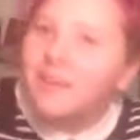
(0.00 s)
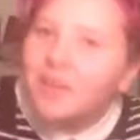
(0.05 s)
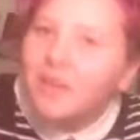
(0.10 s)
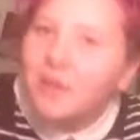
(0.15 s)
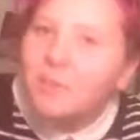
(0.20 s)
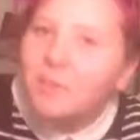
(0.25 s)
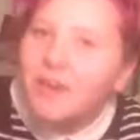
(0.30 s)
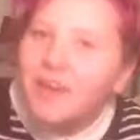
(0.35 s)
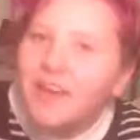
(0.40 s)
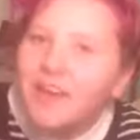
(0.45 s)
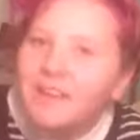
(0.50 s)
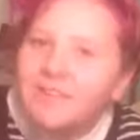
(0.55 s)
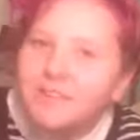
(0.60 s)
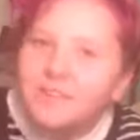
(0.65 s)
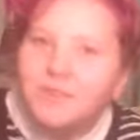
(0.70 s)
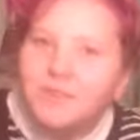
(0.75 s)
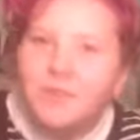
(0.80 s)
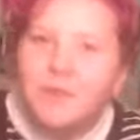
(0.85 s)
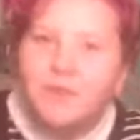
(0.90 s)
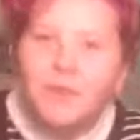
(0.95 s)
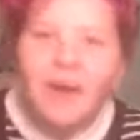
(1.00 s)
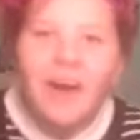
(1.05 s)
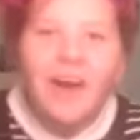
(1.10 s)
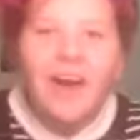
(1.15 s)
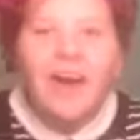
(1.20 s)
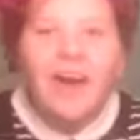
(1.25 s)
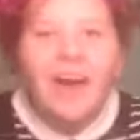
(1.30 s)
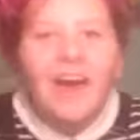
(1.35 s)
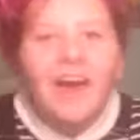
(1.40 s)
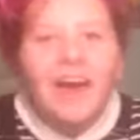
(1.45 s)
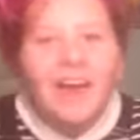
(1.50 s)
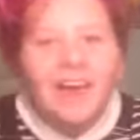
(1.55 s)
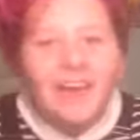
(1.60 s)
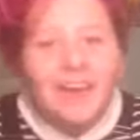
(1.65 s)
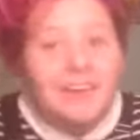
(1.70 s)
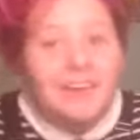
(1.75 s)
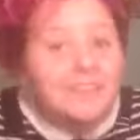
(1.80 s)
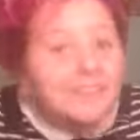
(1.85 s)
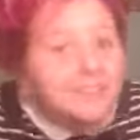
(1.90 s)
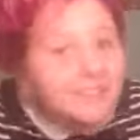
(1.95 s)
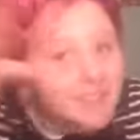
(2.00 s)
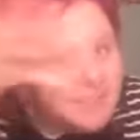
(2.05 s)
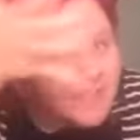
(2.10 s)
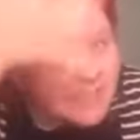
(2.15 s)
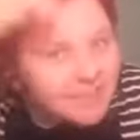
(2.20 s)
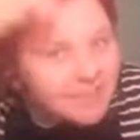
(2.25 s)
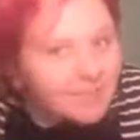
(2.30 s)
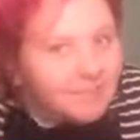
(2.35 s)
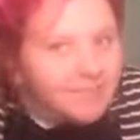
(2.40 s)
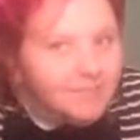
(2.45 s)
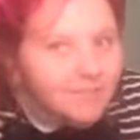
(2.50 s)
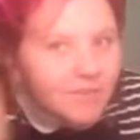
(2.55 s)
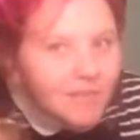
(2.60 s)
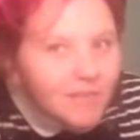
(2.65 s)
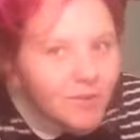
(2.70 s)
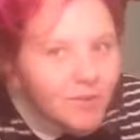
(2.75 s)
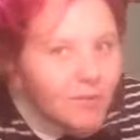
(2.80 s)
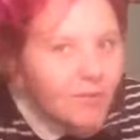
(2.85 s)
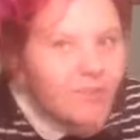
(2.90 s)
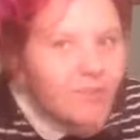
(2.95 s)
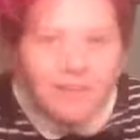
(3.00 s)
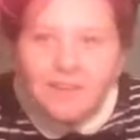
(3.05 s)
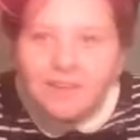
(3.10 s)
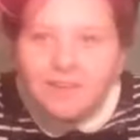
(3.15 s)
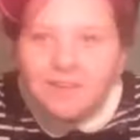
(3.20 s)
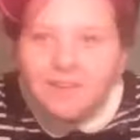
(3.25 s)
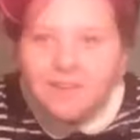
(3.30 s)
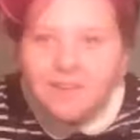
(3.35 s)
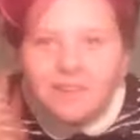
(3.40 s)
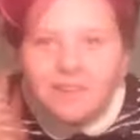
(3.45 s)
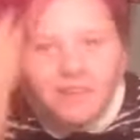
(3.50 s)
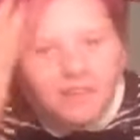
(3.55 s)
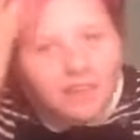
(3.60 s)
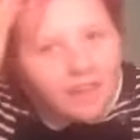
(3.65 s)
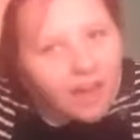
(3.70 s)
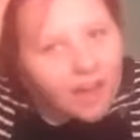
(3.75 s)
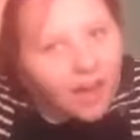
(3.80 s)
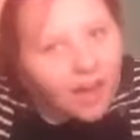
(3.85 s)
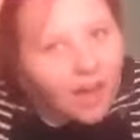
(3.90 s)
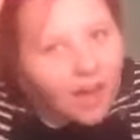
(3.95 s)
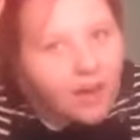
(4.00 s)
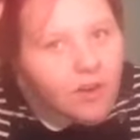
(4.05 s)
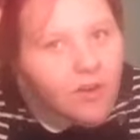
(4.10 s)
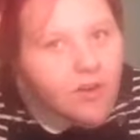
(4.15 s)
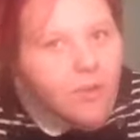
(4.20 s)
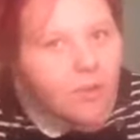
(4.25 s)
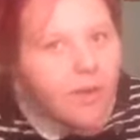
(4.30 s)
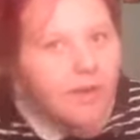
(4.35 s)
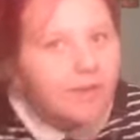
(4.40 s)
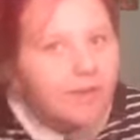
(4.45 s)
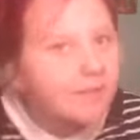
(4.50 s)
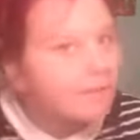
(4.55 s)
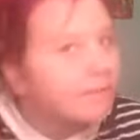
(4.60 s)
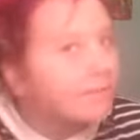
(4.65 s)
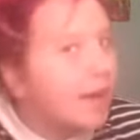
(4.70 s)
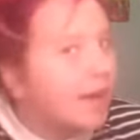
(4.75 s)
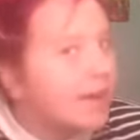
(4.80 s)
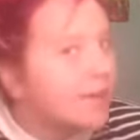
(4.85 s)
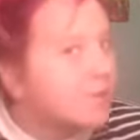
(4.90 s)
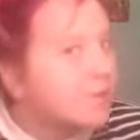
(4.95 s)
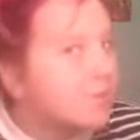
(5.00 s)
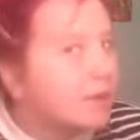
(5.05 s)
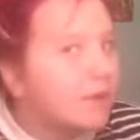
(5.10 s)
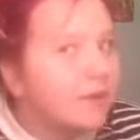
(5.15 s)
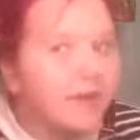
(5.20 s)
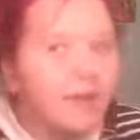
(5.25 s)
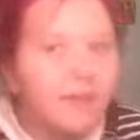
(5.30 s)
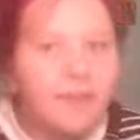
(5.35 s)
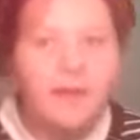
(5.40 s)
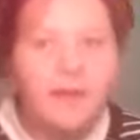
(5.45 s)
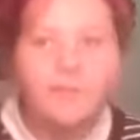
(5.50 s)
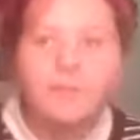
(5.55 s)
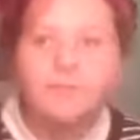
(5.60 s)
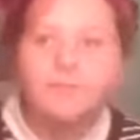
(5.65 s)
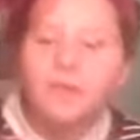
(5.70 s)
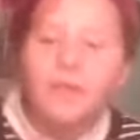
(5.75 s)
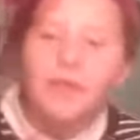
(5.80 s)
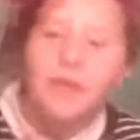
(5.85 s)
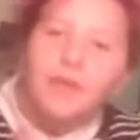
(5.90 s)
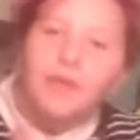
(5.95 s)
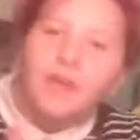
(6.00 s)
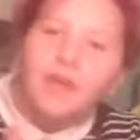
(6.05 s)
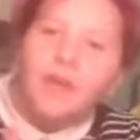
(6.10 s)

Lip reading: coming at you, and ignore this, I don't know why, I just put it like that.